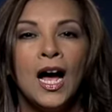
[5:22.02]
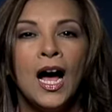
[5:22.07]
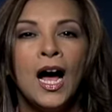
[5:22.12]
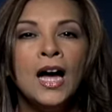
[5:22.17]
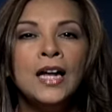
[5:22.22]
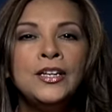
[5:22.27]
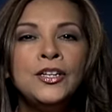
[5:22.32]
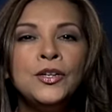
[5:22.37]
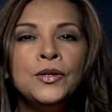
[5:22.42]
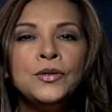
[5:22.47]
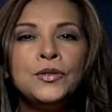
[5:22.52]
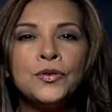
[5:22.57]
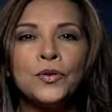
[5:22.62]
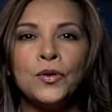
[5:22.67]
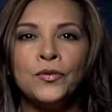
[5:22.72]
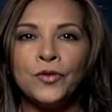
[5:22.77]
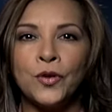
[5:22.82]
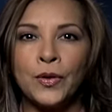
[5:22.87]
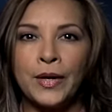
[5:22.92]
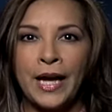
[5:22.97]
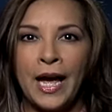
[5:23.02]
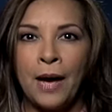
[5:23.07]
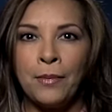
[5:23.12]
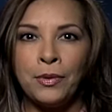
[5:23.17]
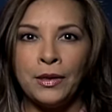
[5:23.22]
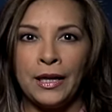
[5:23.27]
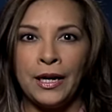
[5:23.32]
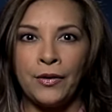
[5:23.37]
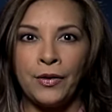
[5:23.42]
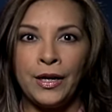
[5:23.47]
Unusual
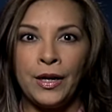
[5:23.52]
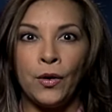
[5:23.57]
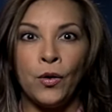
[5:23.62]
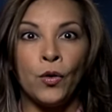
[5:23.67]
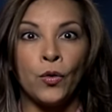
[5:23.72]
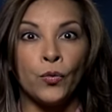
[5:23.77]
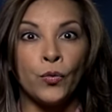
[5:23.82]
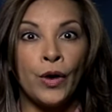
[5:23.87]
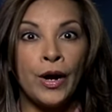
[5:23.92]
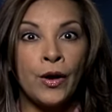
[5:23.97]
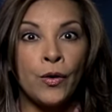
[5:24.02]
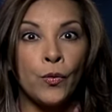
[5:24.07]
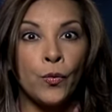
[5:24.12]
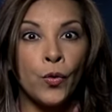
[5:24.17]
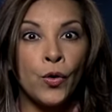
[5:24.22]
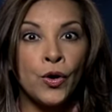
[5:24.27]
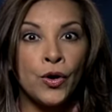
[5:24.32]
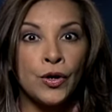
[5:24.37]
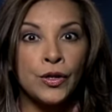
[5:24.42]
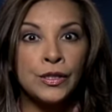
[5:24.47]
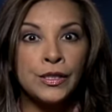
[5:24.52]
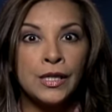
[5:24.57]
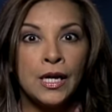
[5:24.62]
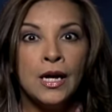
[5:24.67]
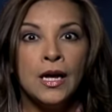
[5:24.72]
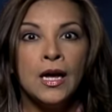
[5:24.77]
vocabulary or rare words